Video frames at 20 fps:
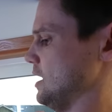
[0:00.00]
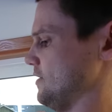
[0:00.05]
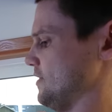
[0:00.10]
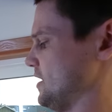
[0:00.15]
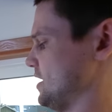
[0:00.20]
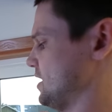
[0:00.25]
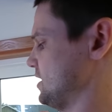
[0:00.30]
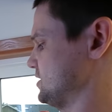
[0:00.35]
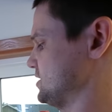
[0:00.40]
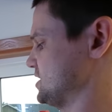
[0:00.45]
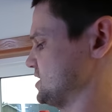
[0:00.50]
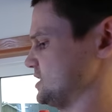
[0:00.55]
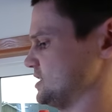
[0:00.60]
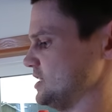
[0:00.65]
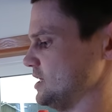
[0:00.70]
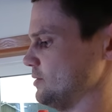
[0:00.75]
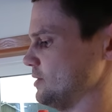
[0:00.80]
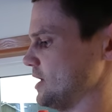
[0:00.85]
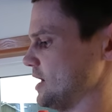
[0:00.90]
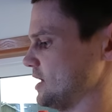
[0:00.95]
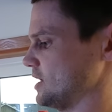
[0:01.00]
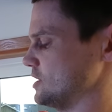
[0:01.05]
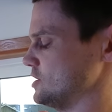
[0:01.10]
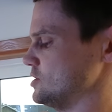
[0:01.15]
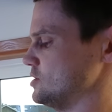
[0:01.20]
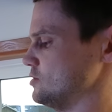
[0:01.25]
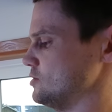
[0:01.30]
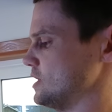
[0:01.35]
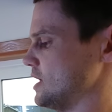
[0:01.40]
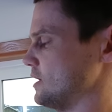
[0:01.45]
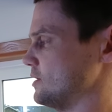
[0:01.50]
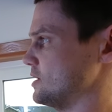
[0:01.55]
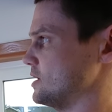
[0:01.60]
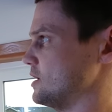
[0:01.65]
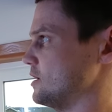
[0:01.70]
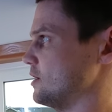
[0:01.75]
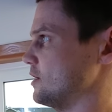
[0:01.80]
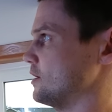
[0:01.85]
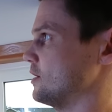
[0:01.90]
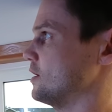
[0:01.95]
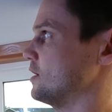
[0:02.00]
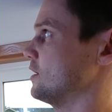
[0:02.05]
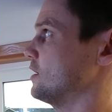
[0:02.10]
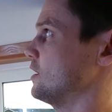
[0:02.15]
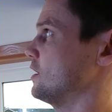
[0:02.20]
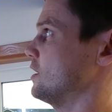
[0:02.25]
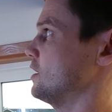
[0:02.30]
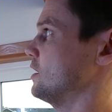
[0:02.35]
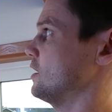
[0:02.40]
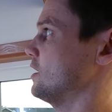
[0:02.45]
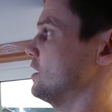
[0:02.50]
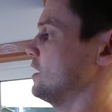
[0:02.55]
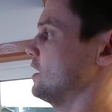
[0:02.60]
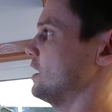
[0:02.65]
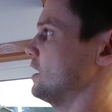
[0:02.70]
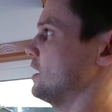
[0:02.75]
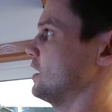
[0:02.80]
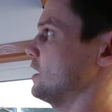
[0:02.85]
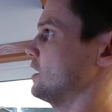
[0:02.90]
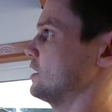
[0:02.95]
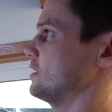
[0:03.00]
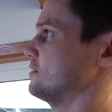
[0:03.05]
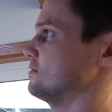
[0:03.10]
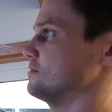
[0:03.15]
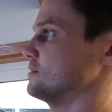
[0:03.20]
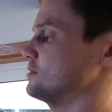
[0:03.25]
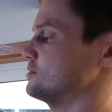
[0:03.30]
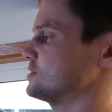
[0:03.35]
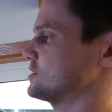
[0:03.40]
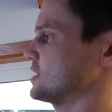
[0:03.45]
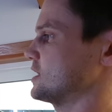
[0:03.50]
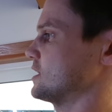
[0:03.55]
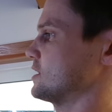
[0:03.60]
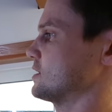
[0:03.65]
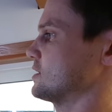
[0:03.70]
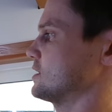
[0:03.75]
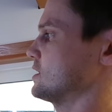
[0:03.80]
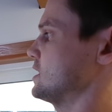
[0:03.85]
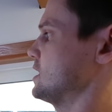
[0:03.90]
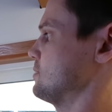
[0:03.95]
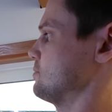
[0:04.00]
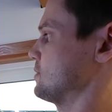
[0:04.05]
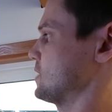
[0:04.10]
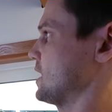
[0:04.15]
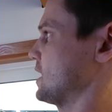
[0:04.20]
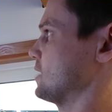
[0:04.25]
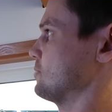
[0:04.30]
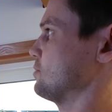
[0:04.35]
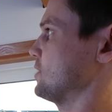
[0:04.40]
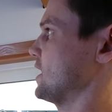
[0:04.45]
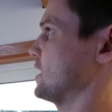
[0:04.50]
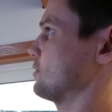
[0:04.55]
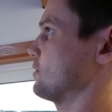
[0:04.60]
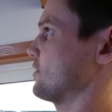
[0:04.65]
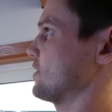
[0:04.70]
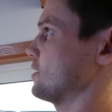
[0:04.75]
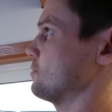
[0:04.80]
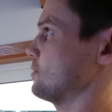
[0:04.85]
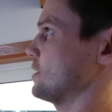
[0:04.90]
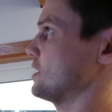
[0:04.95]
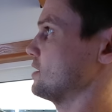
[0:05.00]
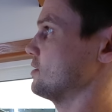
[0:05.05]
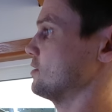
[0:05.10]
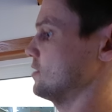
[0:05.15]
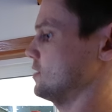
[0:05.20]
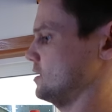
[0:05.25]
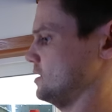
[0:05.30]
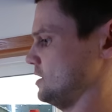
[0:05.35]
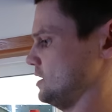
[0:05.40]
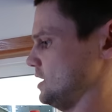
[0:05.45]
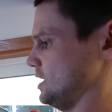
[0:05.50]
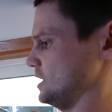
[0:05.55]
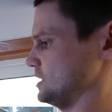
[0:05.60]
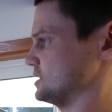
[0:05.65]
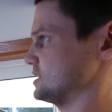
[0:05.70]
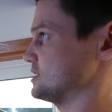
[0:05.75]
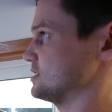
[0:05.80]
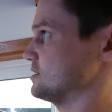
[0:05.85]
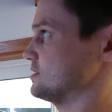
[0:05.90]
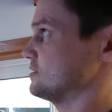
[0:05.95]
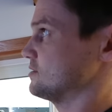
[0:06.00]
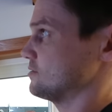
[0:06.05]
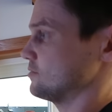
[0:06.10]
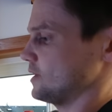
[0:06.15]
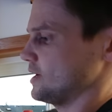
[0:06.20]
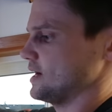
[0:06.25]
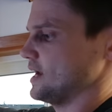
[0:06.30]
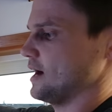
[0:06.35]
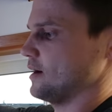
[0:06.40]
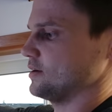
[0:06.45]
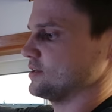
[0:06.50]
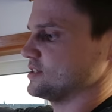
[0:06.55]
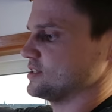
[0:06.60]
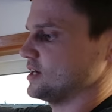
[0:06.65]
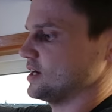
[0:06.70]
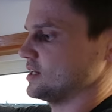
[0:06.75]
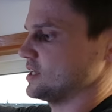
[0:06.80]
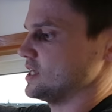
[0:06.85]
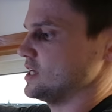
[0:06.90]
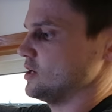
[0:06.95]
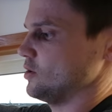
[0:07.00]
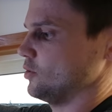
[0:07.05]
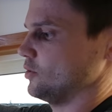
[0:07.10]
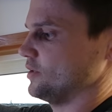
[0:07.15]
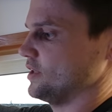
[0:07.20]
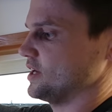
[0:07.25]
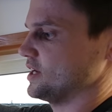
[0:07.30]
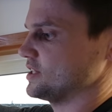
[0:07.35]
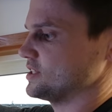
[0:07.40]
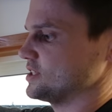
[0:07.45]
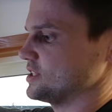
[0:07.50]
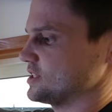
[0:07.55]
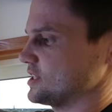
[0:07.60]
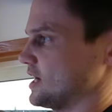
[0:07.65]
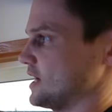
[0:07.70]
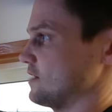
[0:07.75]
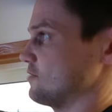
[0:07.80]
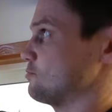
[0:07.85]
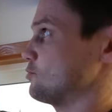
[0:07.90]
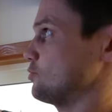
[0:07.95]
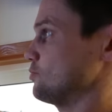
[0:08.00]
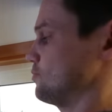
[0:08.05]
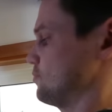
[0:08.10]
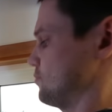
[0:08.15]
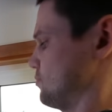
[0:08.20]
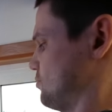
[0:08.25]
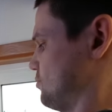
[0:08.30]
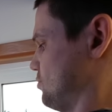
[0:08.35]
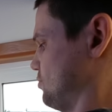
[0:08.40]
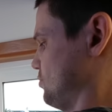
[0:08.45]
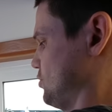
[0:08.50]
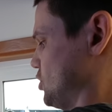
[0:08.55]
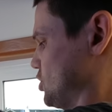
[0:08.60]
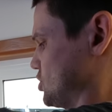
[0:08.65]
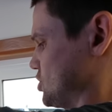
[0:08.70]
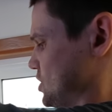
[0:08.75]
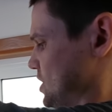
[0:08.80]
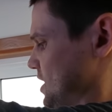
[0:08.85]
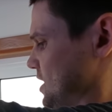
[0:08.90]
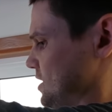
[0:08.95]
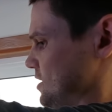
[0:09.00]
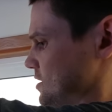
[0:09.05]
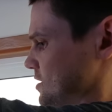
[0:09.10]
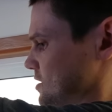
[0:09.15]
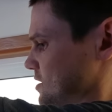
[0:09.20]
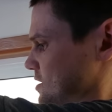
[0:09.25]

and then I'll just see what I can do down here and just kind of keep playing with it. But it's, right now it's not keyholed in, it's just kind of pushed in.